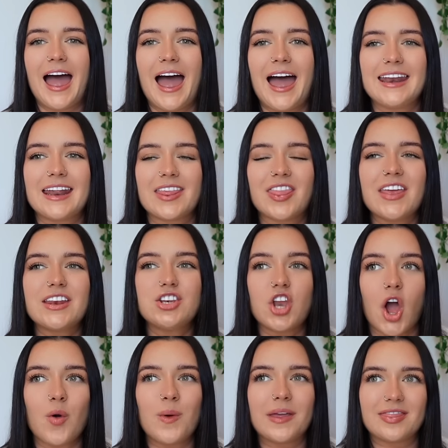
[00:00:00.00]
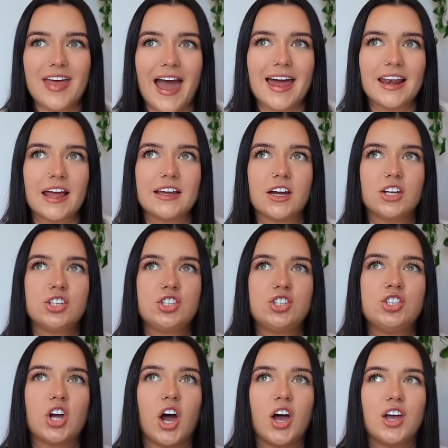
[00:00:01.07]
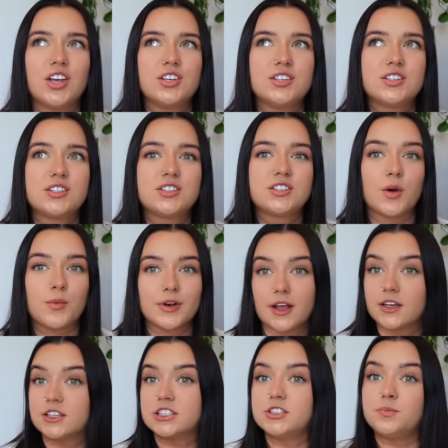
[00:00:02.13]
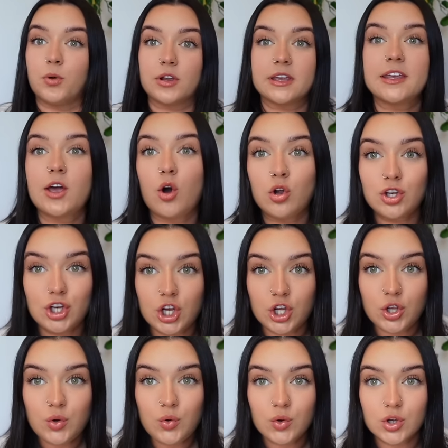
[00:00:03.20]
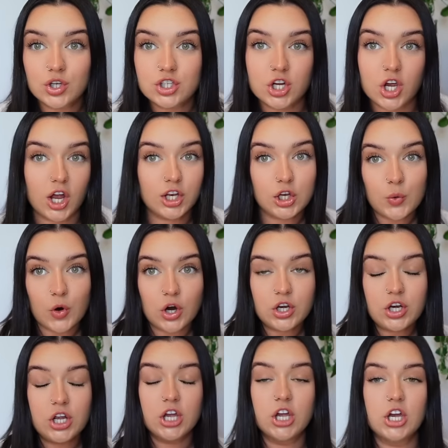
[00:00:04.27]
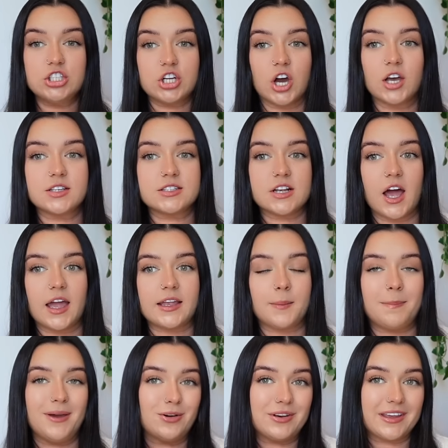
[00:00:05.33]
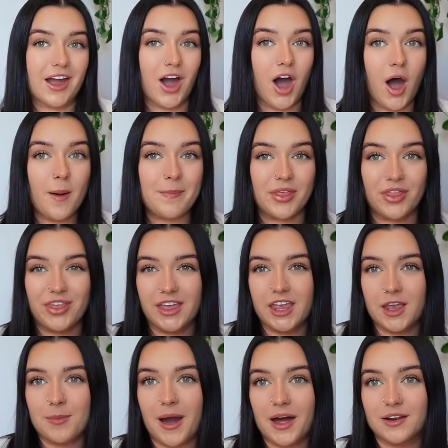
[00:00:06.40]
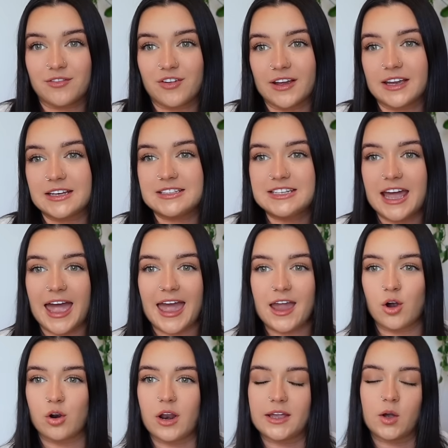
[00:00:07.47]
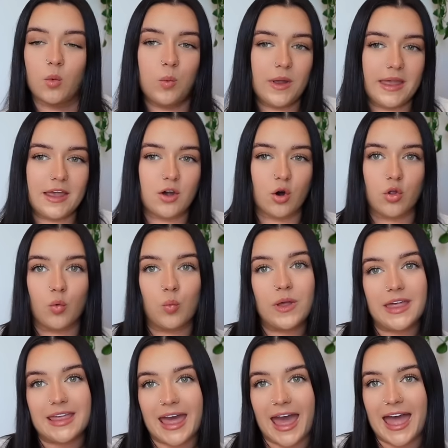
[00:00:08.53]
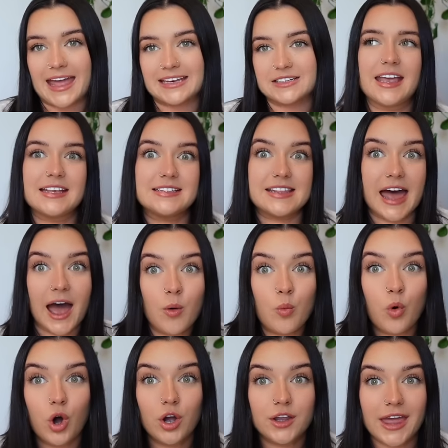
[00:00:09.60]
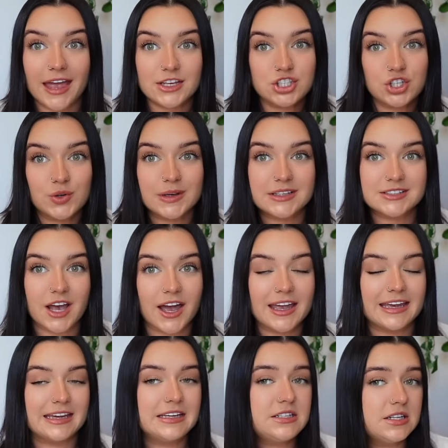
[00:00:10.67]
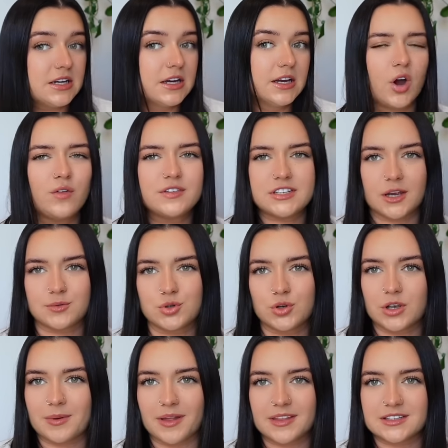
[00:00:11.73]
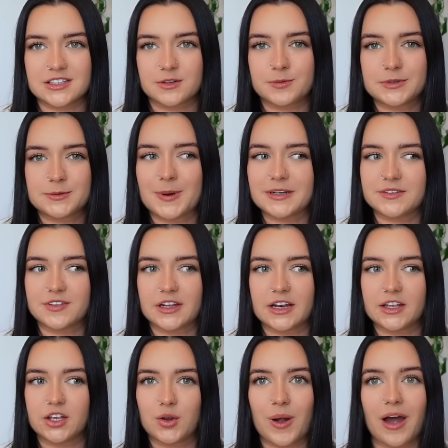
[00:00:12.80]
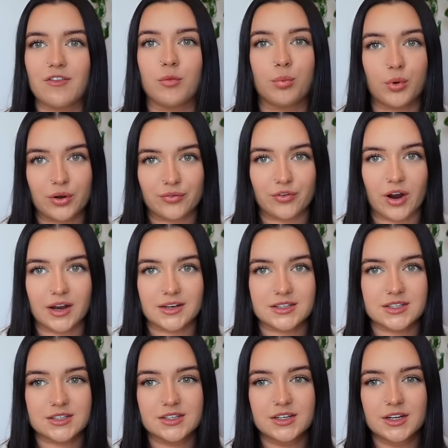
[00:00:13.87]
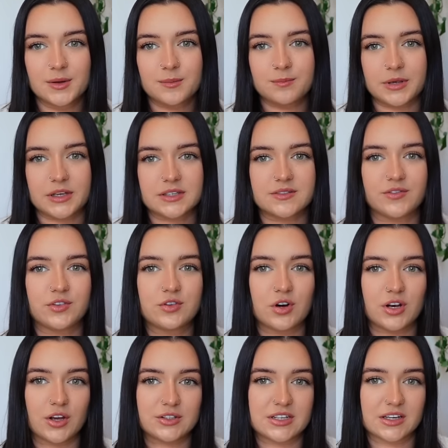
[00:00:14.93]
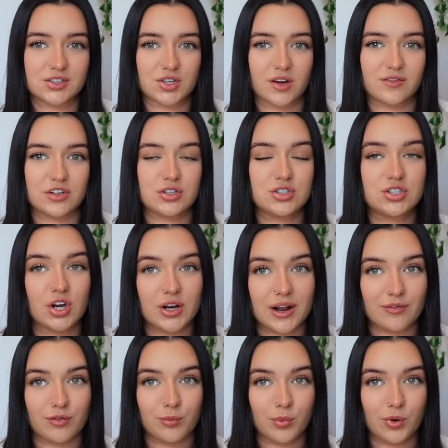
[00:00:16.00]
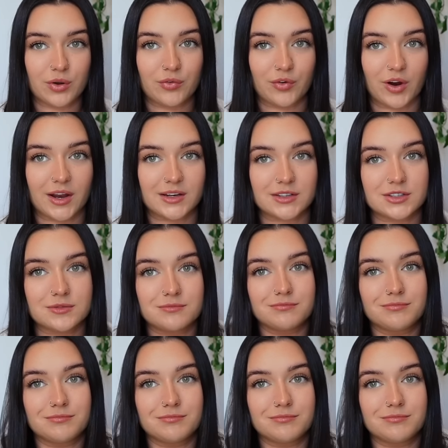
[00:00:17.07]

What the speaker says: And I think knowing that, like, does someone like springing it on you turn you on? Does like building it up and thinking about it for like a day or like a week or the weekend, is that what gets you excited? Obviously, I'm talking about this in a perspective that like you have a boyfriend, because if you've got a low sex drive and you don't have a boyfriend,